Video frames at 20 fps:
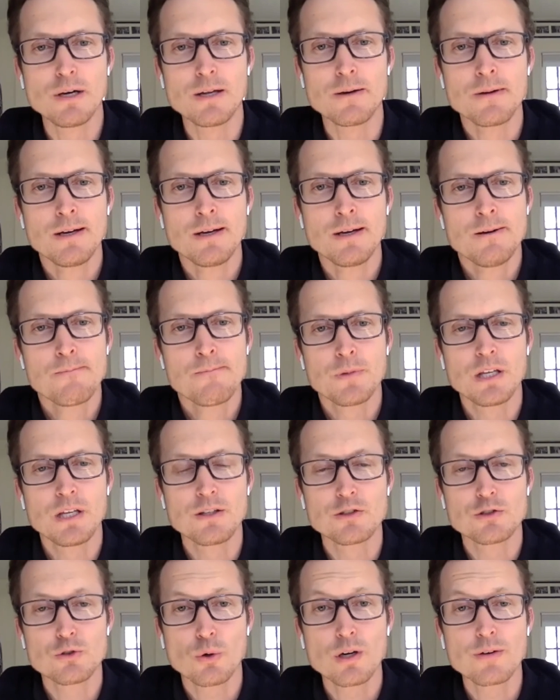But
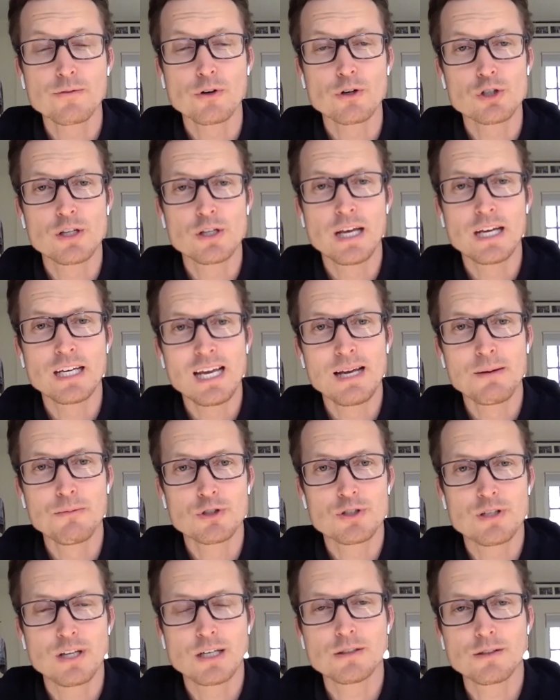in the story version of that game,
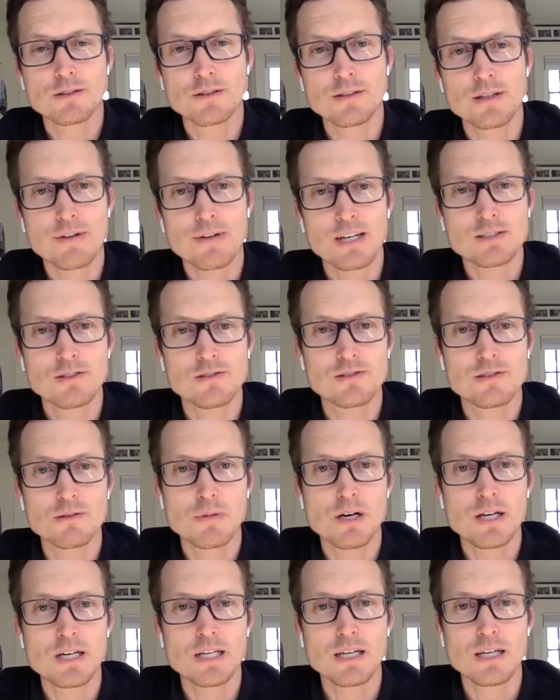which they clearly invested
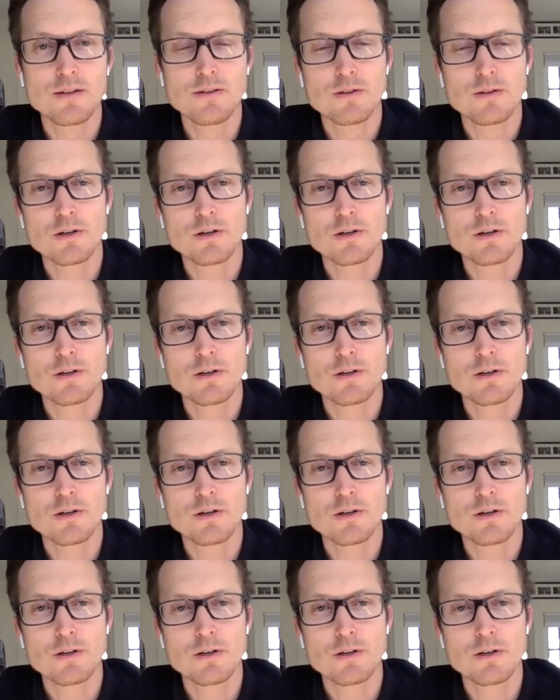some money in,